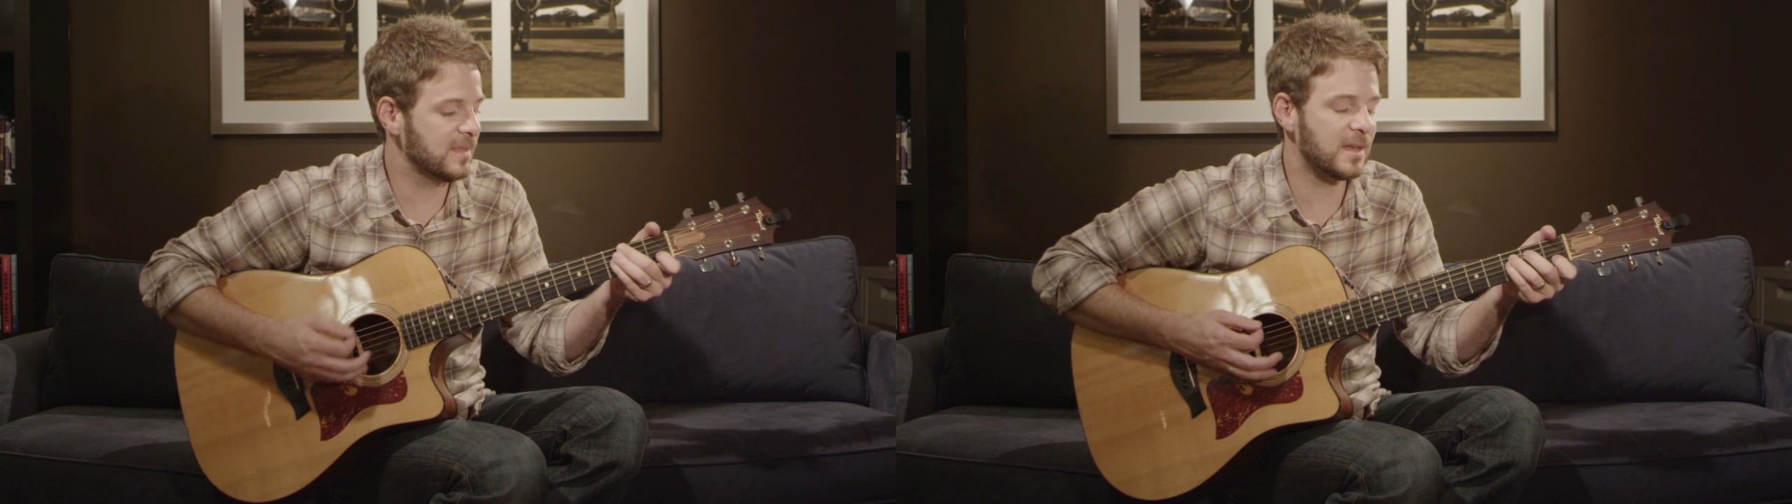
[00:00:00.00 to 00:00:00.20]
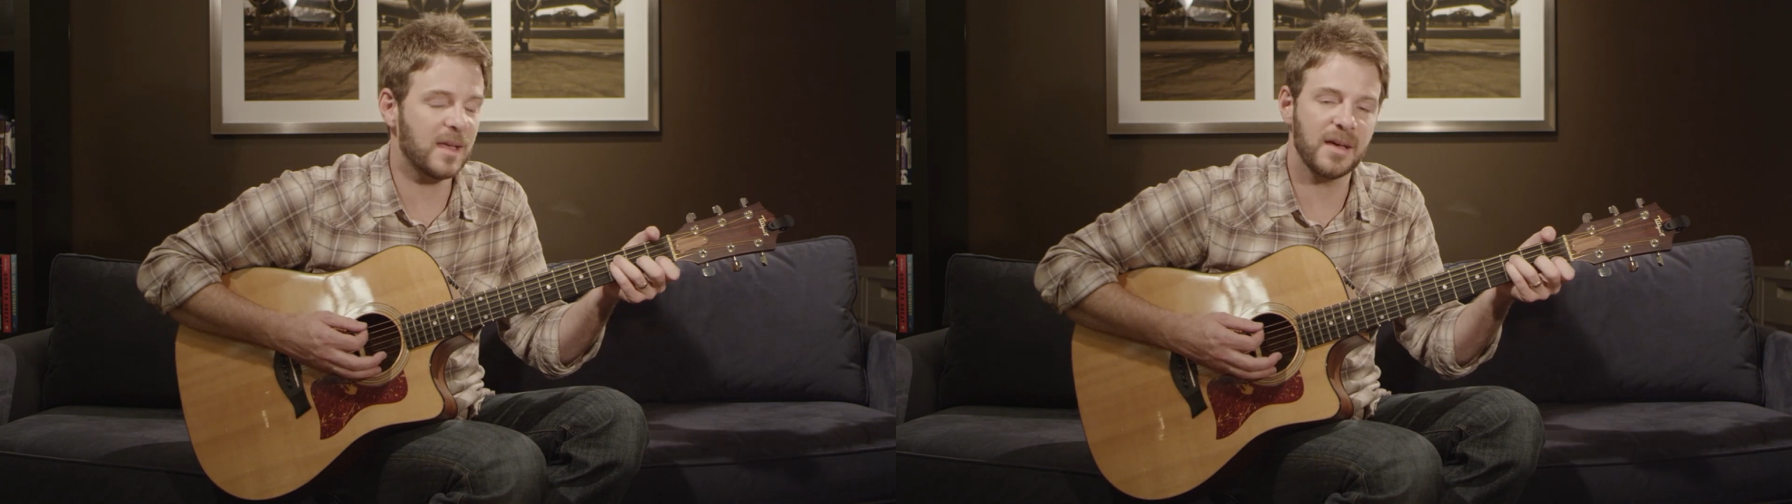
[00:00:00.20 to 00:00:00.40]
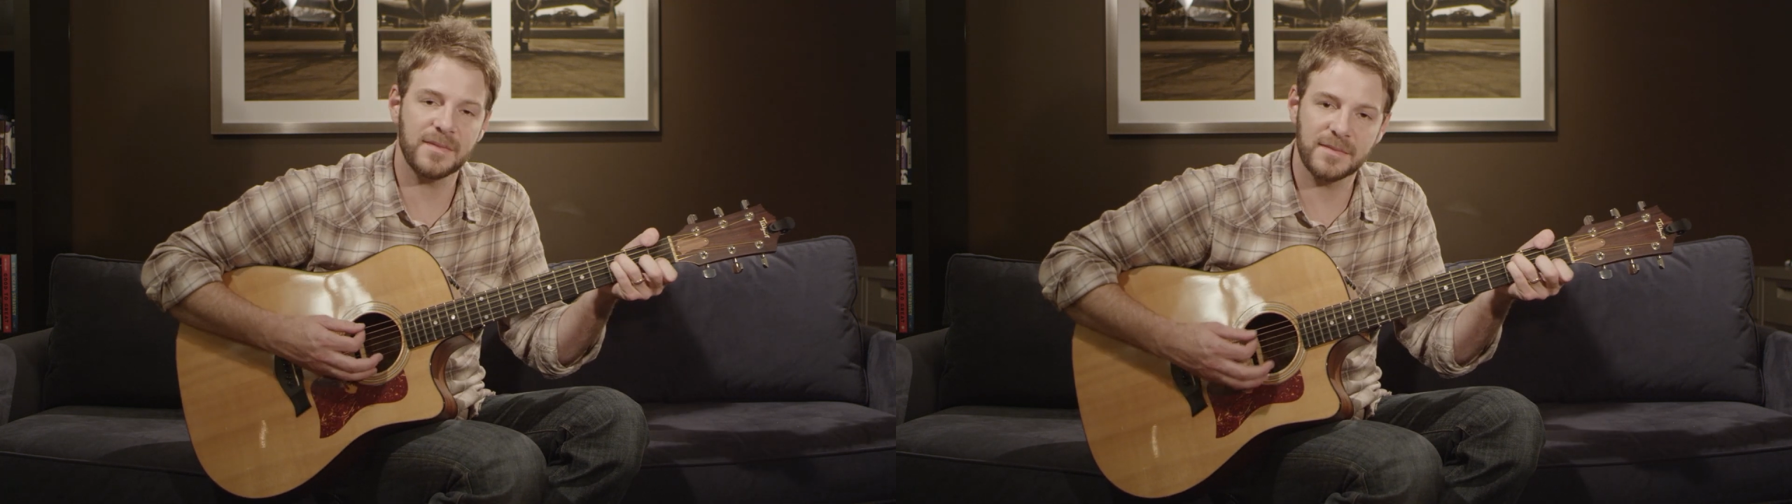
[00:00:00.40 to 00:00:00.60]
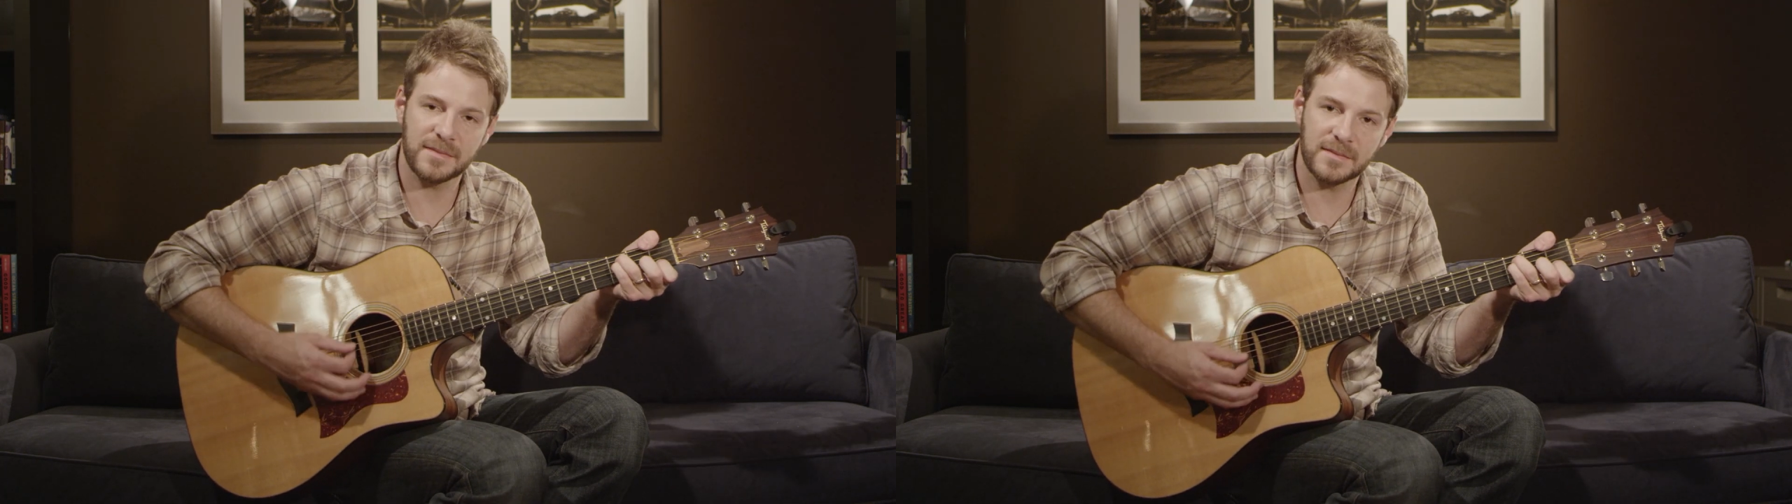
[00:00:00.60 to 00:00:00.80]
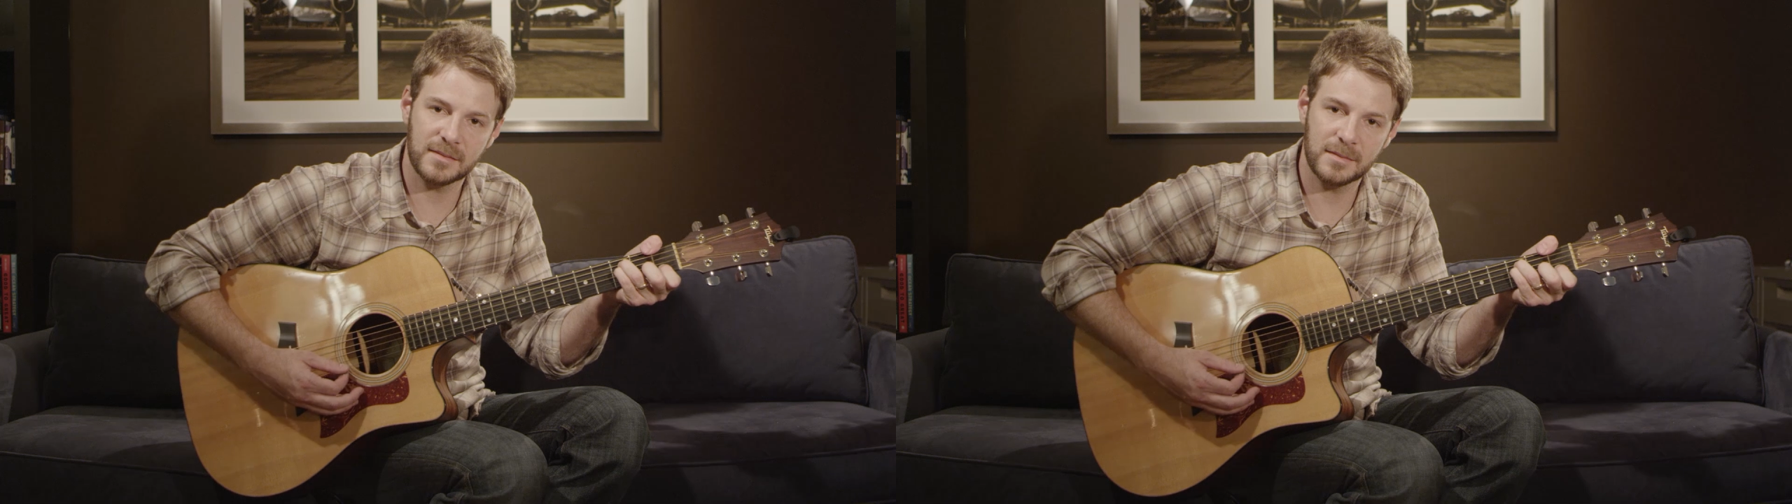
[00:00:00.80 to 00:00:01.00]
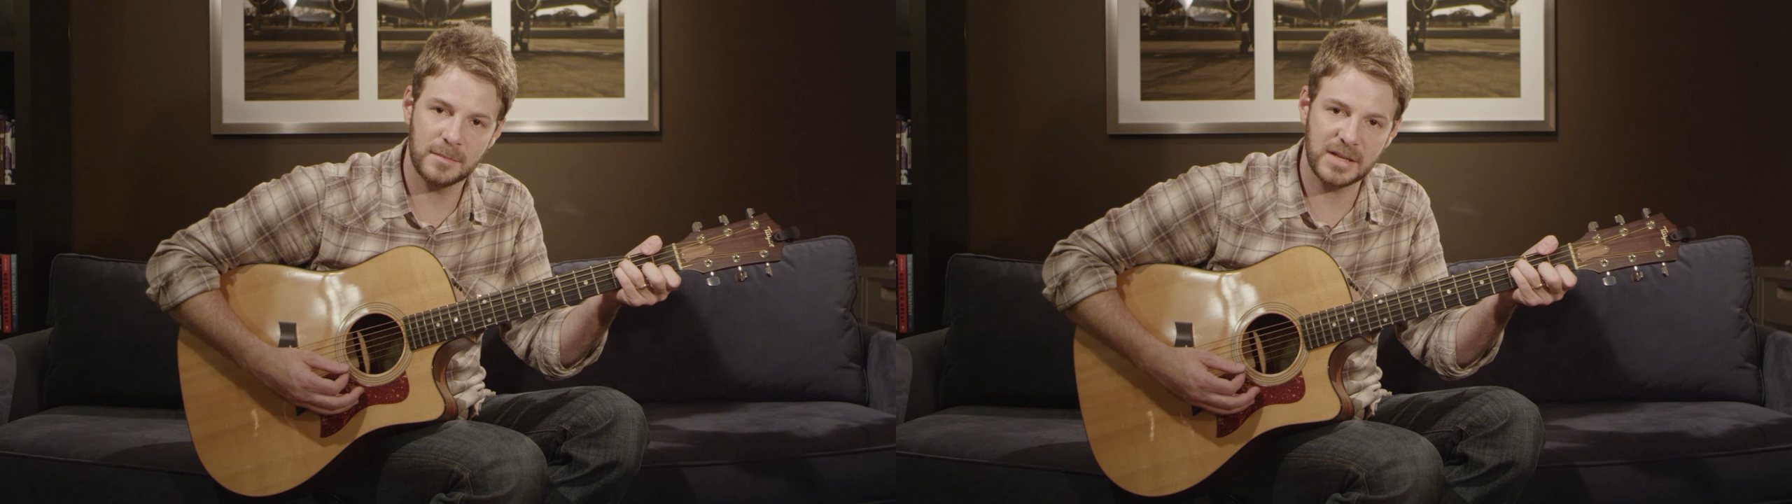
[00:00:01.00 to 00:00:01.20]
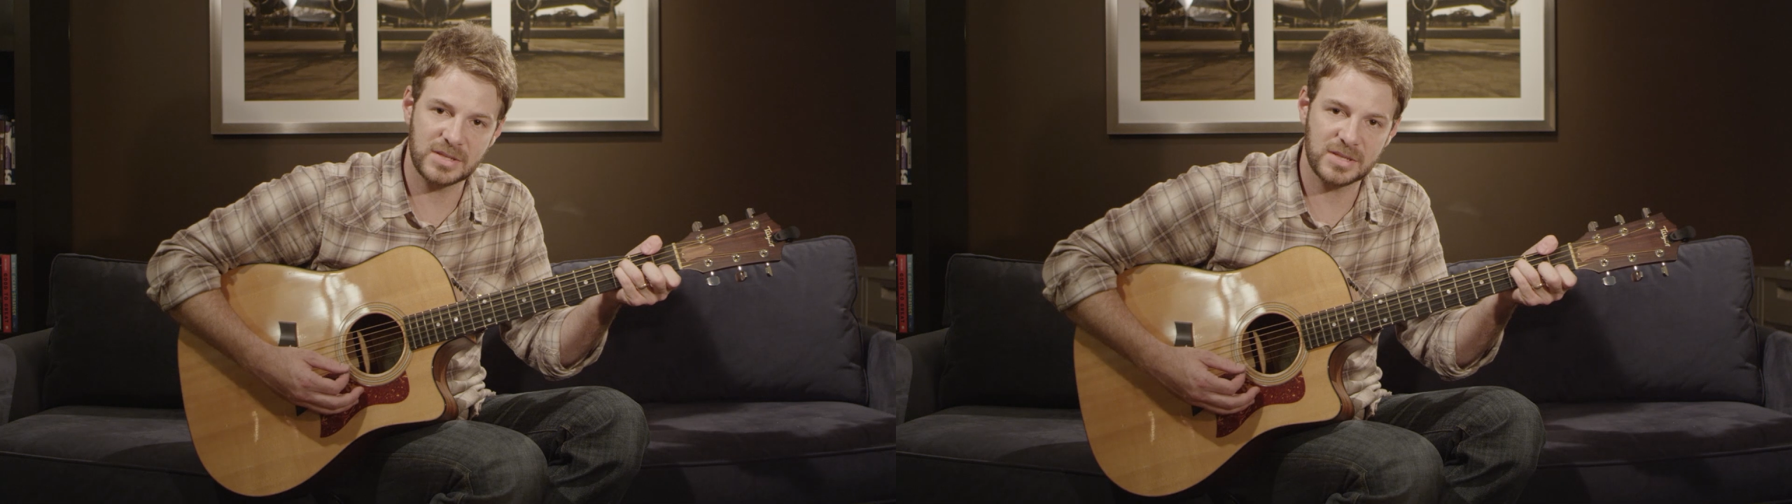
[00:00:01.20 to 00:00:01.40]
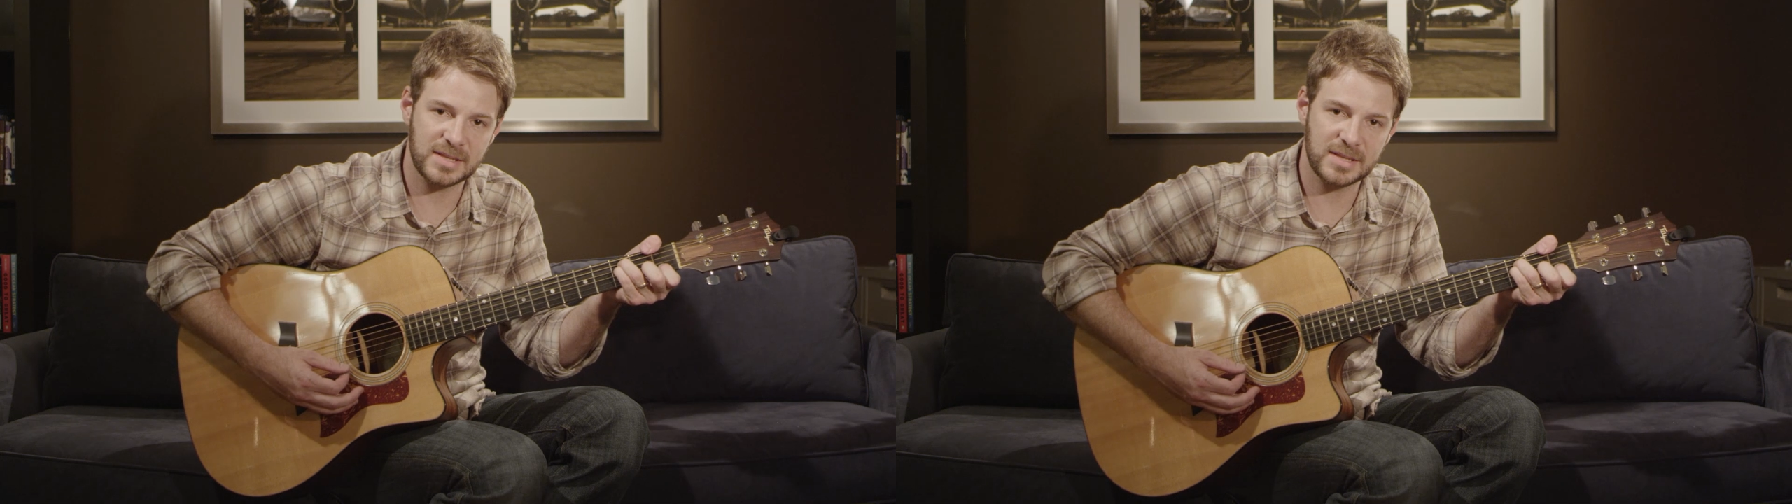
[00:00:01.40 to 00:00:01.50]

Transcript: and then F major